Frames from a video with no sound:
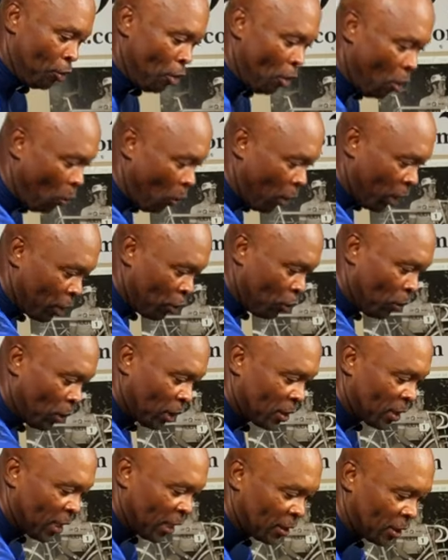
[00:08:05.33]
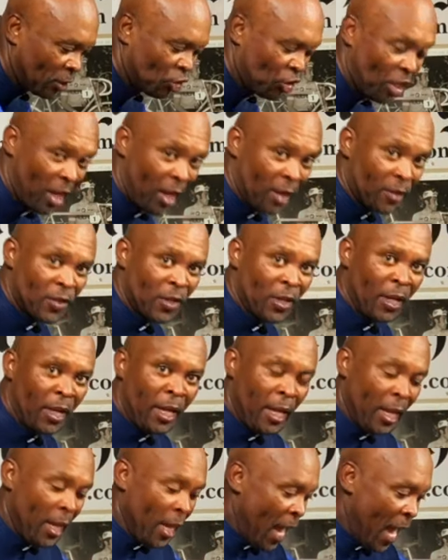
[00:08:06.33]
know whether you want to take the chance.
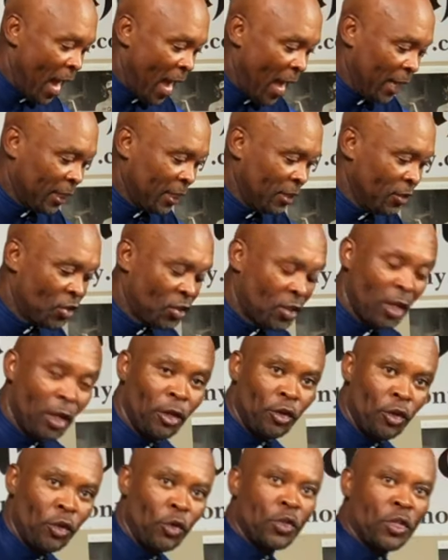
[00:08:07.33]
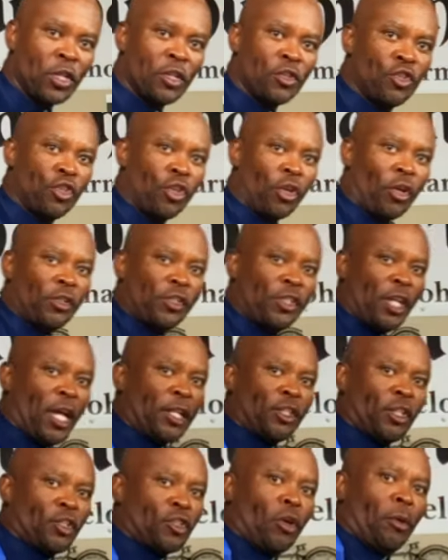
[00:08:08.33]
I can still use this jersey.
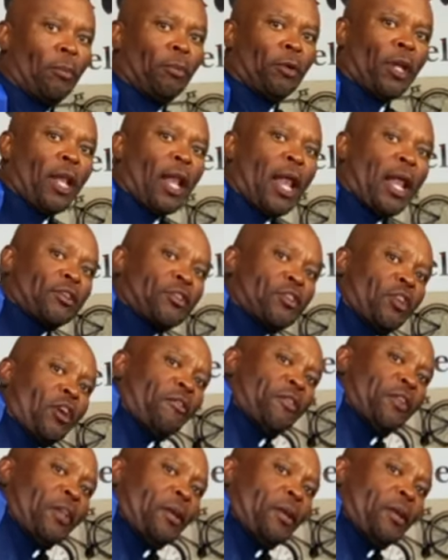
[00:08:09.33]
I just don't put a lot of stuff